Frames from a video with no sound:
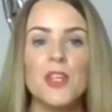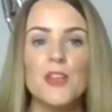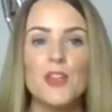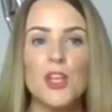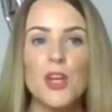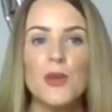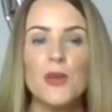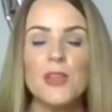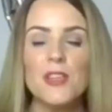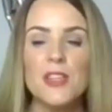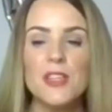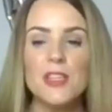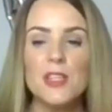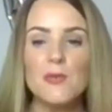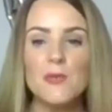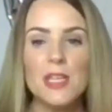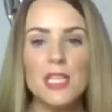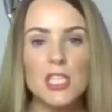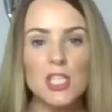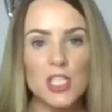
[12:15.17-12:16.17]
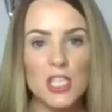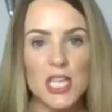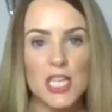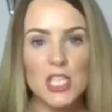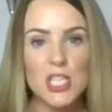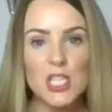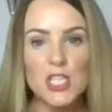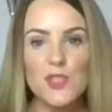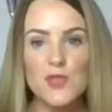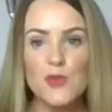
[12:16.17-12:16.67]
The only thing that really
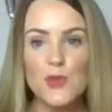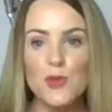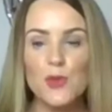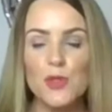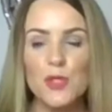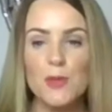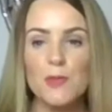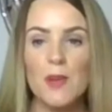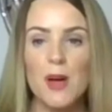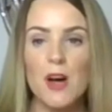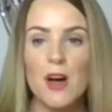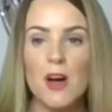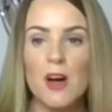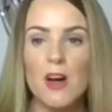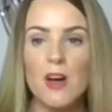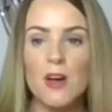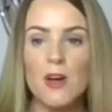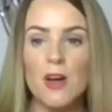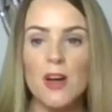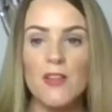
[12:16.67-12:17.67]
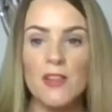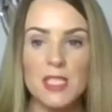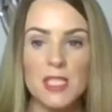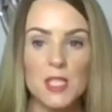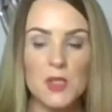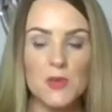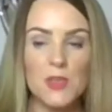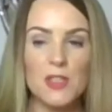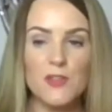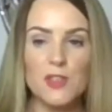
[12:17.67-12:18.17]
changes for them are, and this
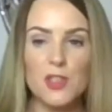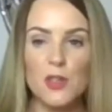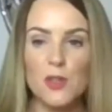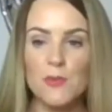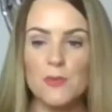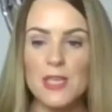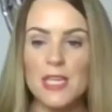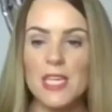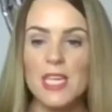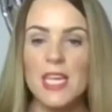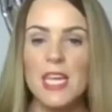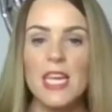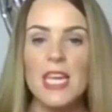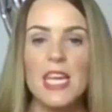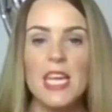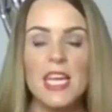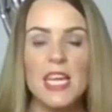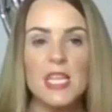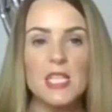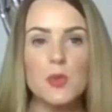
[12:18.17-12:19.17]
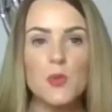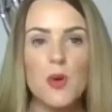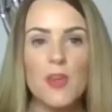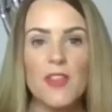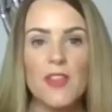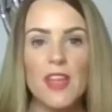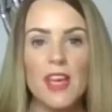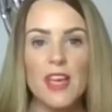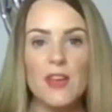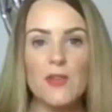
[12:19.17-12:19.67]
is what they've told me, is
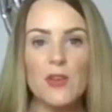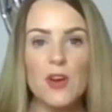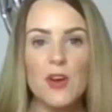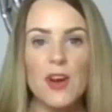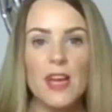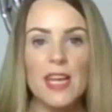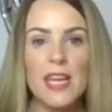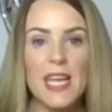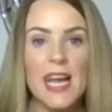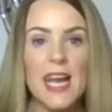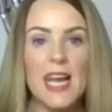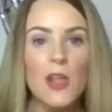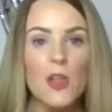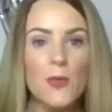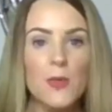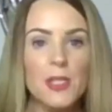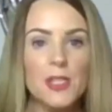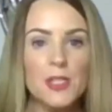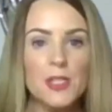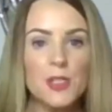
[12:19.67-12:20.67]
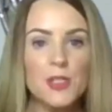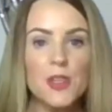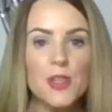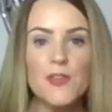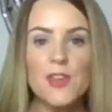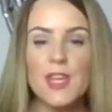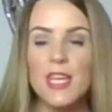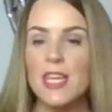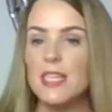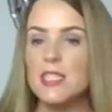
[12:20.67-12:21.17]
when they've got any ailments
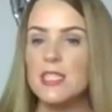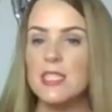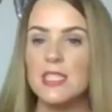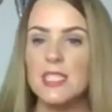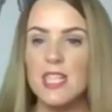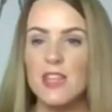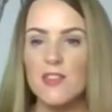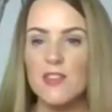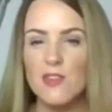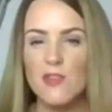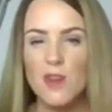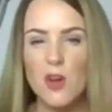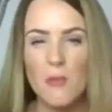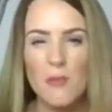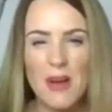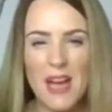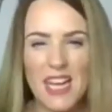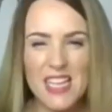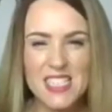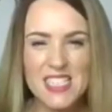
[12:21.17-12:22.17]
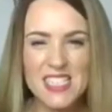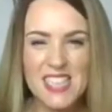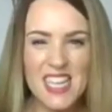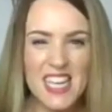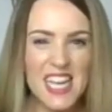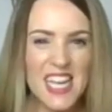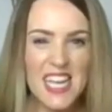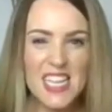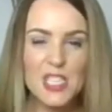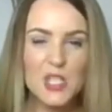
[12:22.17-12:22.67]
over here. So say if they've got pain in
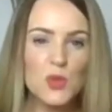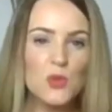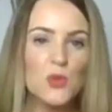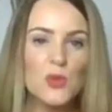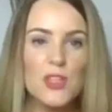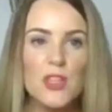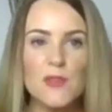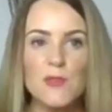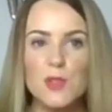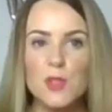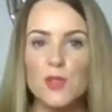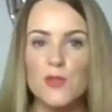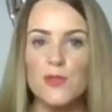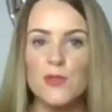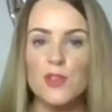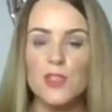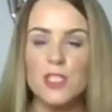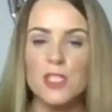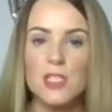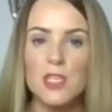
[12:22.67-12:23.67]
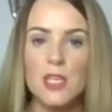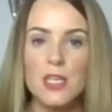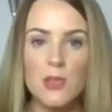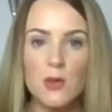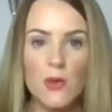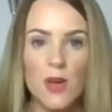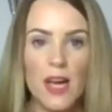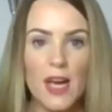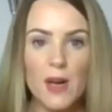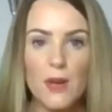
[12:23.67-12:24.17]
their legs, or they've suffered
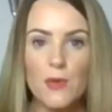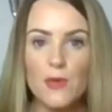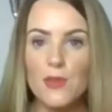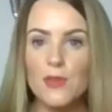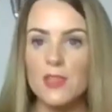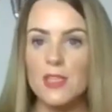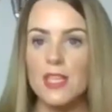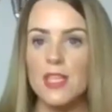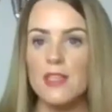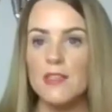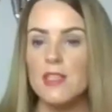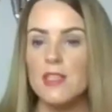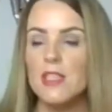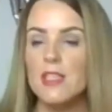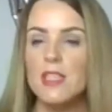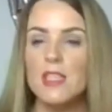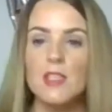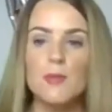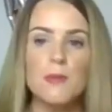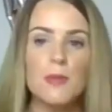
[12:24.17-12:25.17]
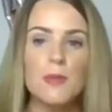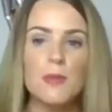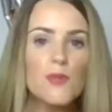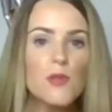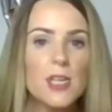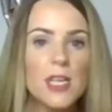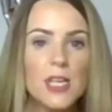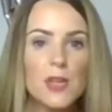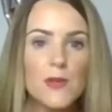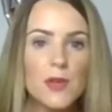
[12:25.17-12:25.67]
ill health and they've been
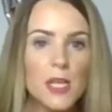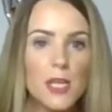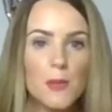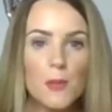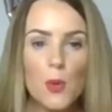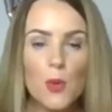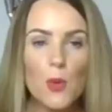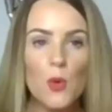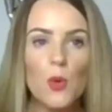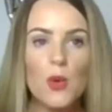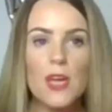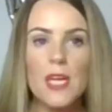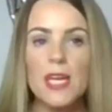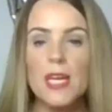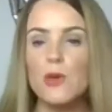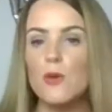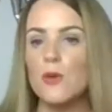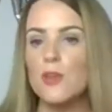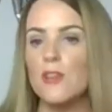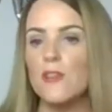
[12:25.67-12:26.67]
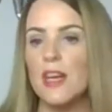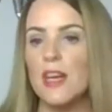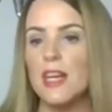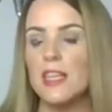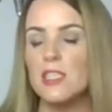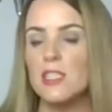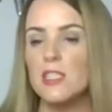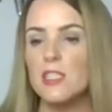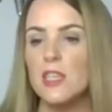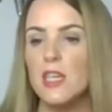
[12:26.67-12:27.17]
really, really poorly, or they've
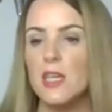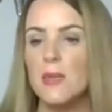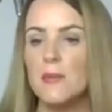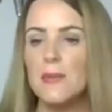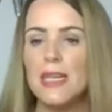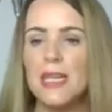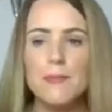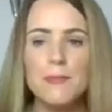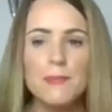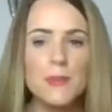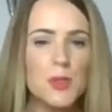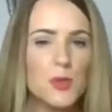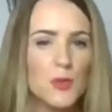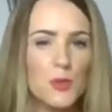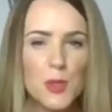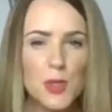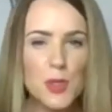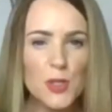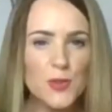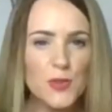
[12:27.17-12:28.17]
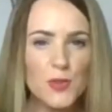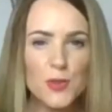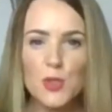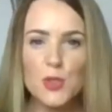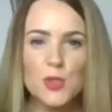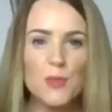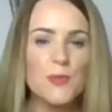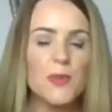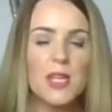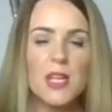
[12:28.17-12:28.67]
had limbs removed or
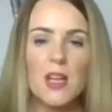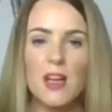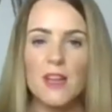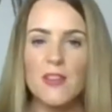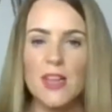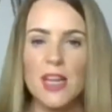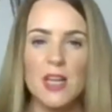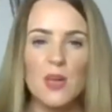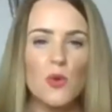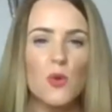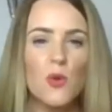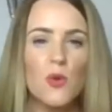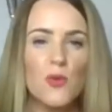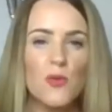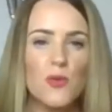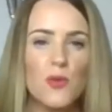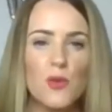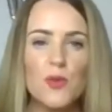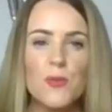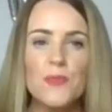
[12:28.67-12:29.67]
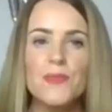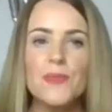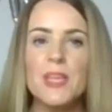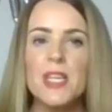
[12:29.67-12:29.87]
something like that awful,